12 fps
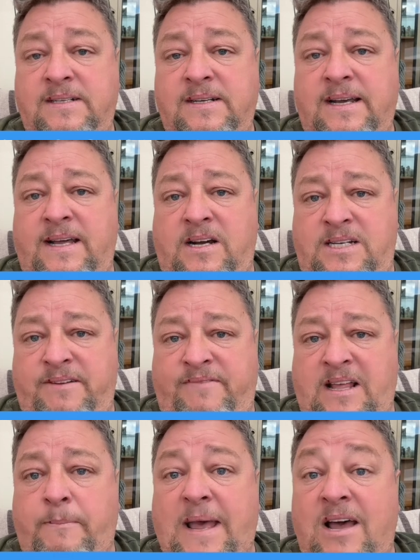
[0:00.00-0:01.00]
and I
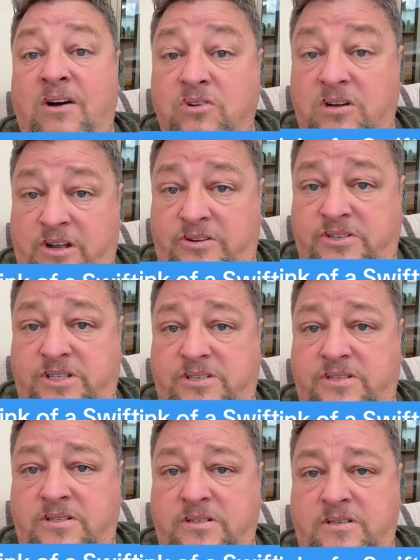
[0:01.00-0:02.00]
develop
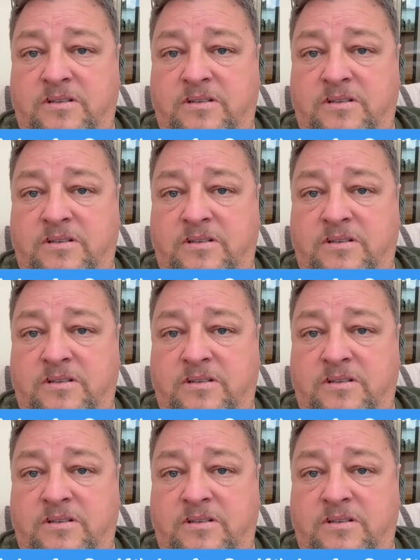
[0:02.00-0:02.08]
alkalosis.